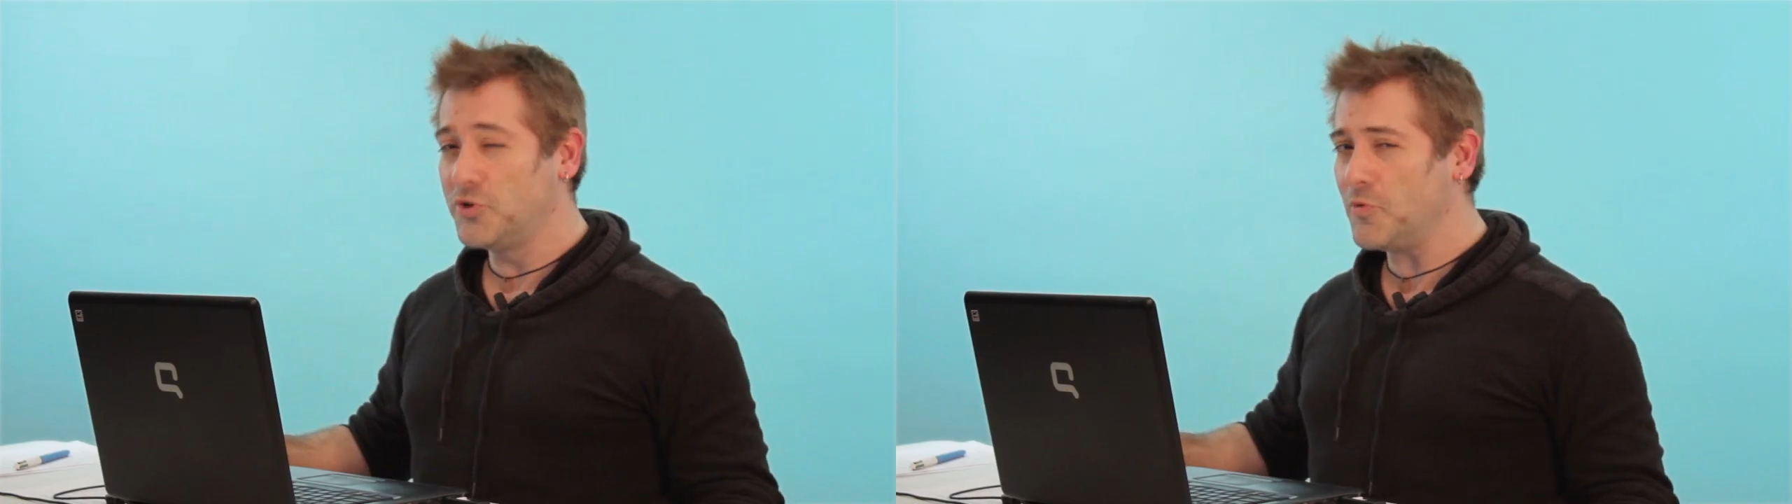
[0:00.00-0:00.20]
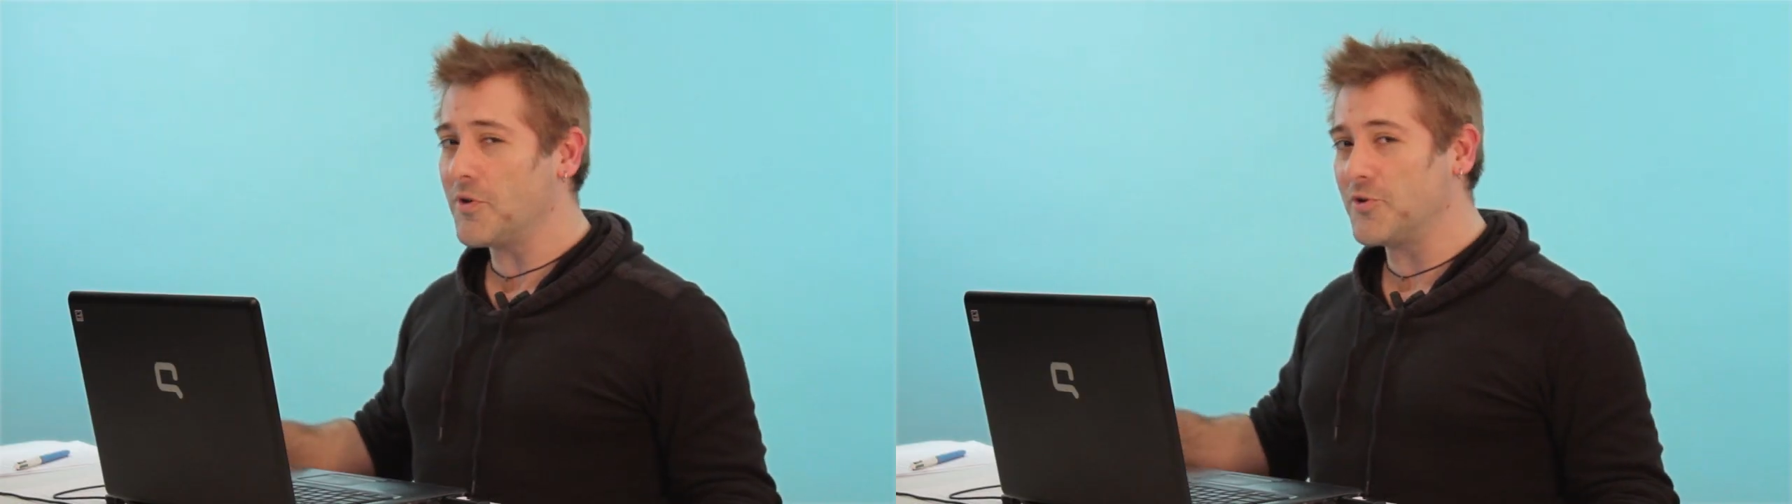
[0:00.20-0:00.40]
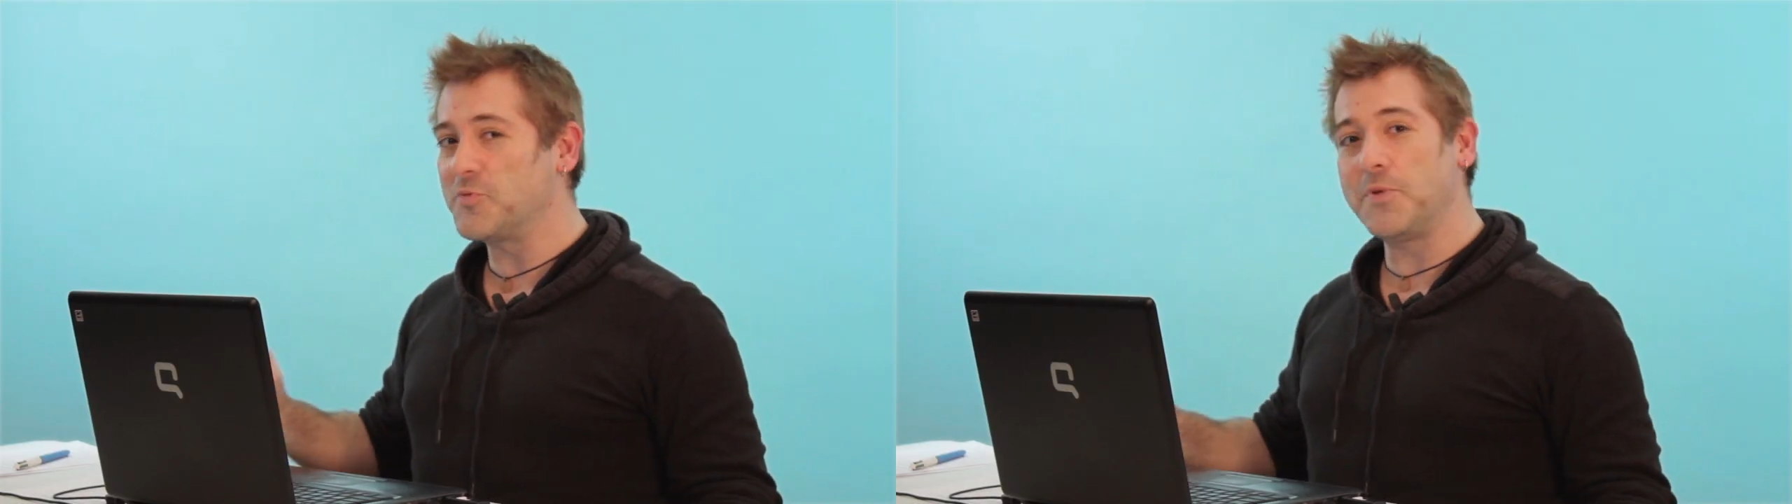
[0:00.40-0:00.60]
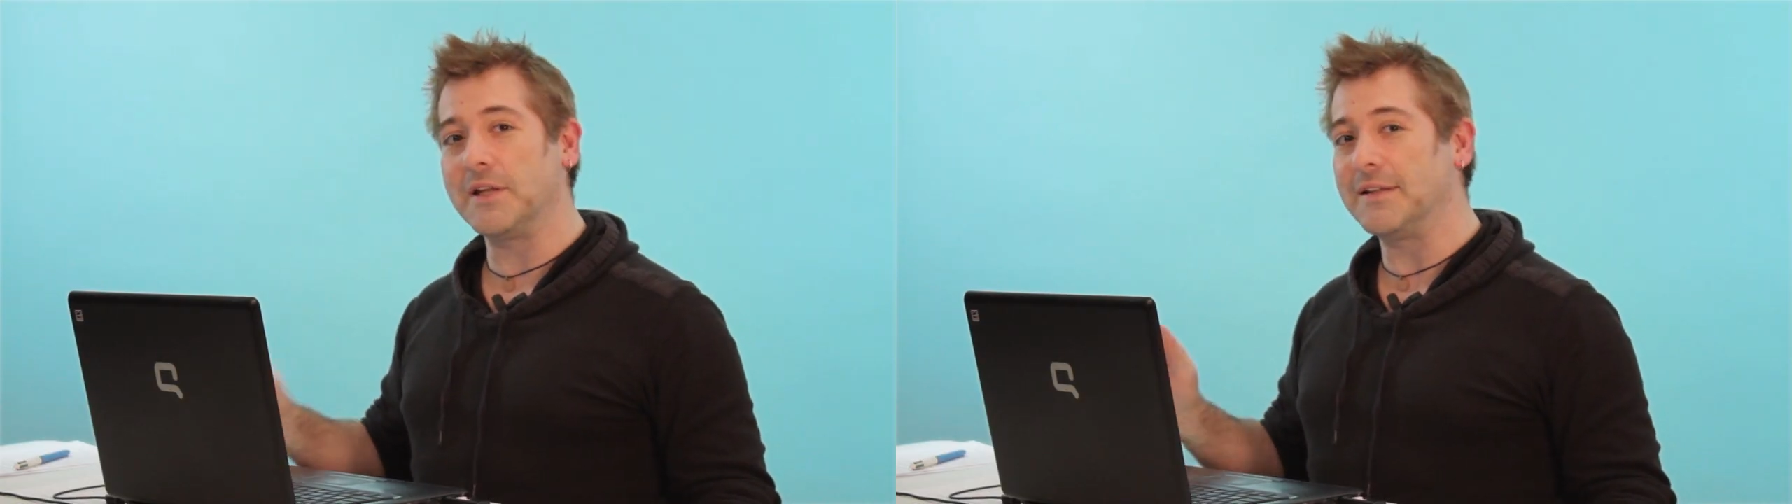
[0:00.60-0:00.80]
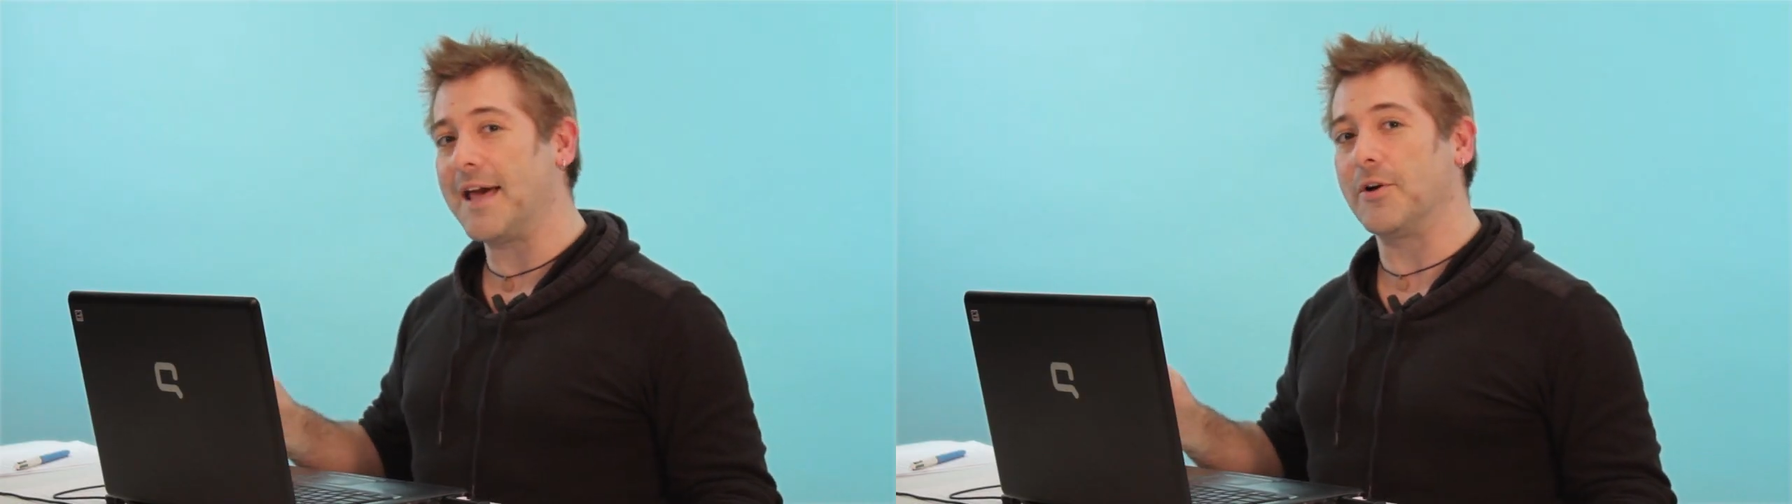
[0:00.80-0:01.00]
do one of those
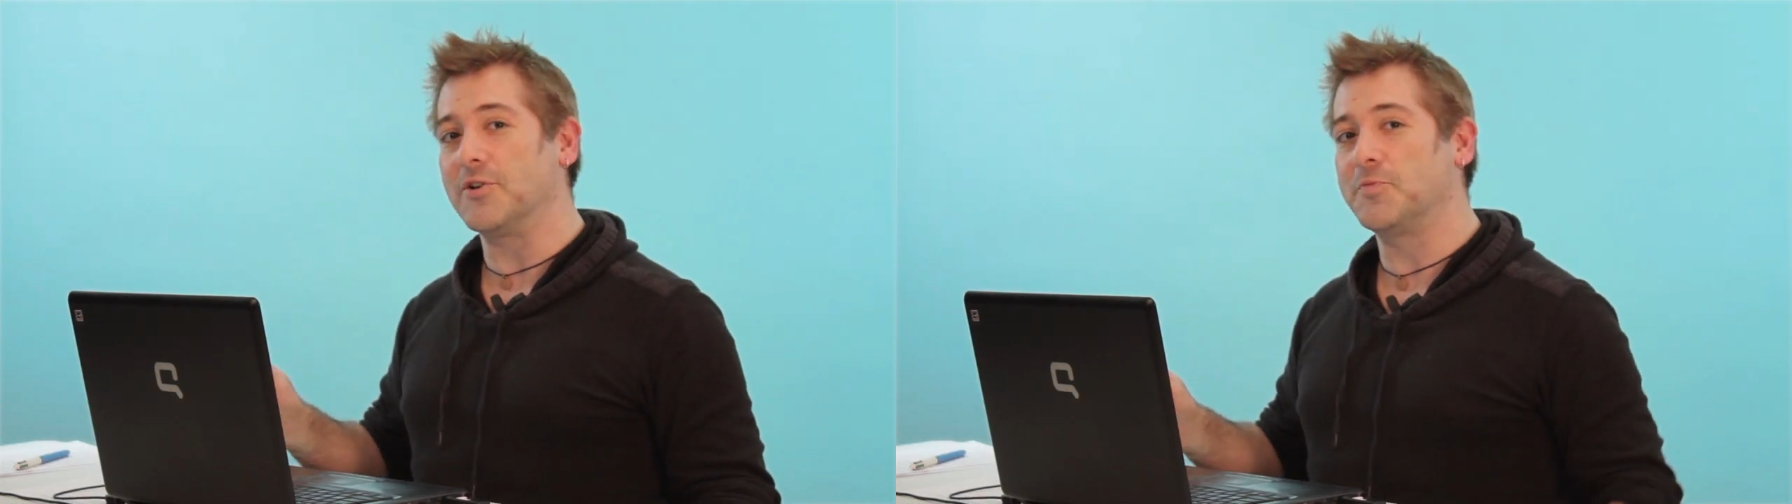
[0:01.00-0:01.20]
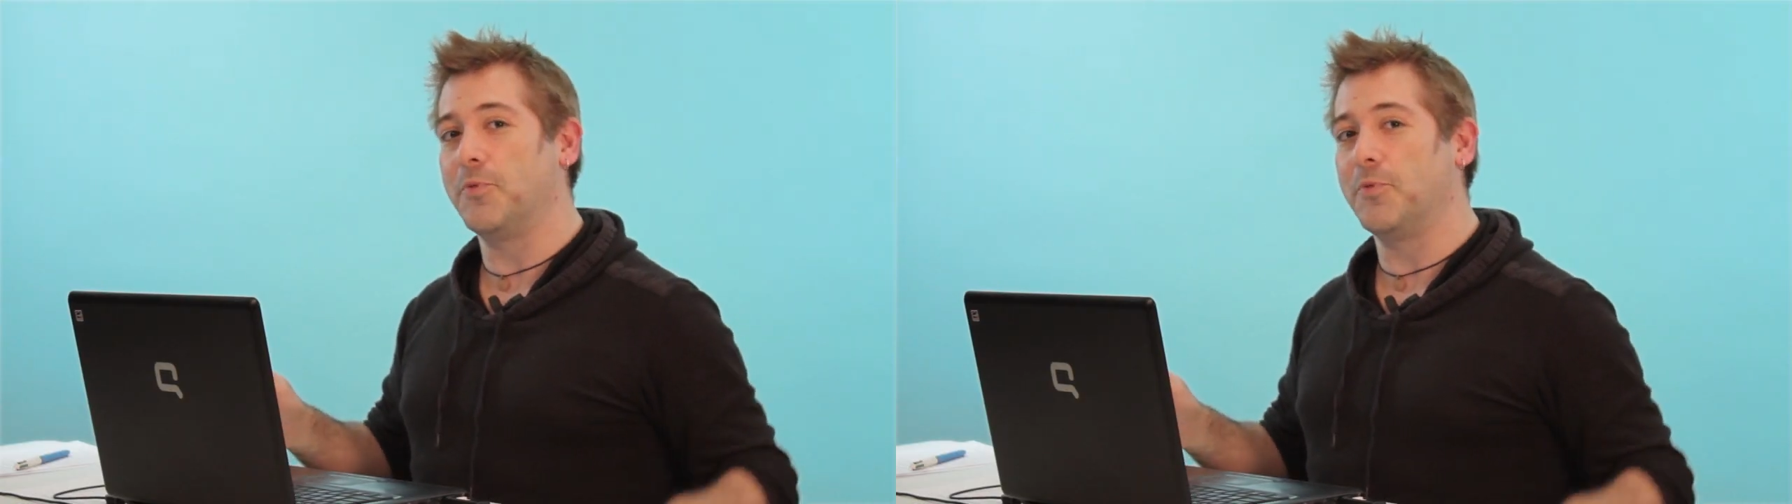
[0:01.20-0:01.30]
big letters,